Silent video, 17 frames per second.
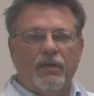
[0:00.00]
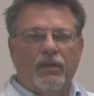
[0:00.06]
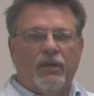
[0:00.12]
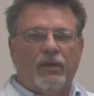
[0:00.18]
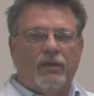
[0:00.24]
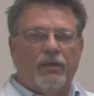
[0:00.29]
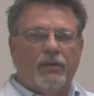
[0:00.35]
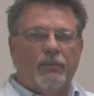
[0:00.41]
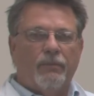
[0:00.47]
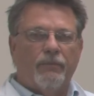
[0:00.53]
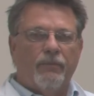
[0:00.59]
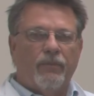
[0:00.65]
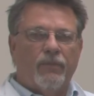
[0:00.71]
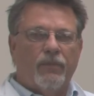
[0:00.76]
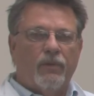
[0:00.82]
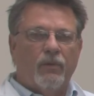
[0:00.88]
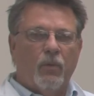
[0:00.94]
The
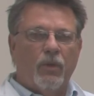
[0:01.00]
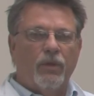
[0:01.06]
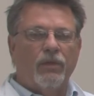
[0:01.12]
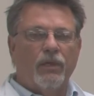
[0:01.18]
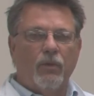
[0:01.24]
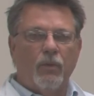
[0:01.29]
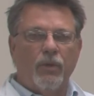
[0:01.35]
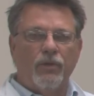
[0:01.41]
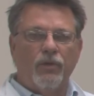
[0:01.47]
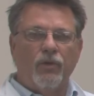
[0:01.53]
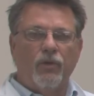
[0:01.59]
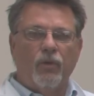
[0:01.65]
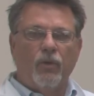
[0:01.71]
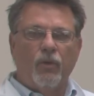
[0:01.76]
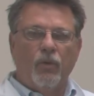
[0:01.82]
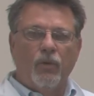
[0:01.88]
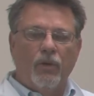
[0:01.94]
one thing we
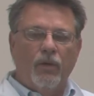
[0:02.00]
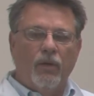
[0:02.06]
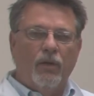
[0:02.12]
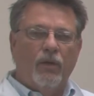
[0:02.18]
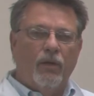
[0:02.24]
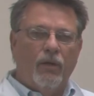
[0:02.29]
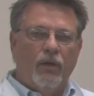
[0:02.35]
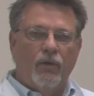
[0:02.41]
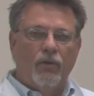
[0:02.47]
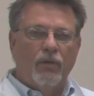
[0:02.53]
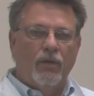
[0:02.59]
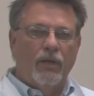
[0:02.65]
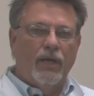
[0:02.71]
do here in the